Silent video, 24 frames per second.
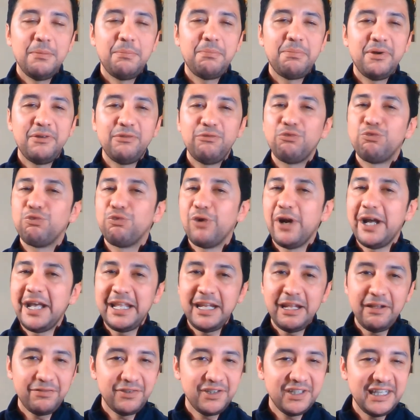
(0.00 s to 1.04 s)
But
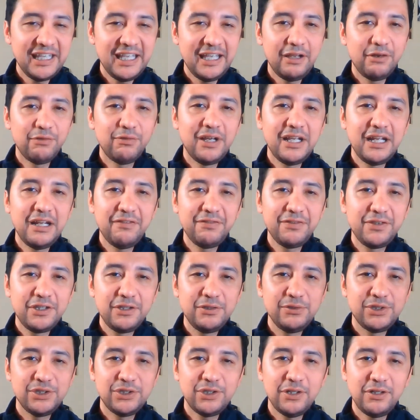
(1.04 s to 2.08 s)
right after that, right after
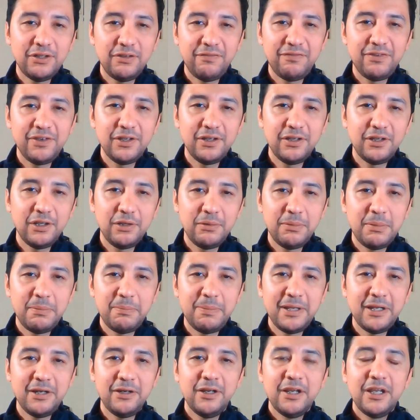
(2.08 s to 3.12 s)
you start to feel a little bit
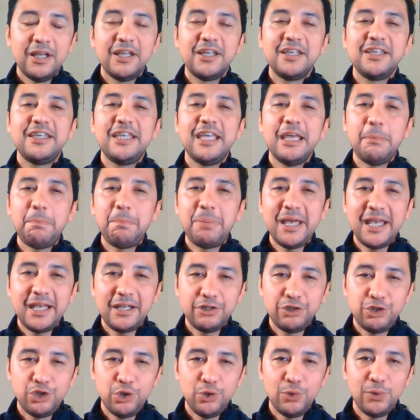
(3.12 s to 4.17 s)
better, get
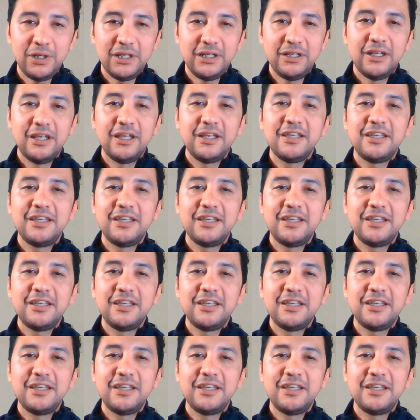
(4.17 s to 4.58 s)
back to it.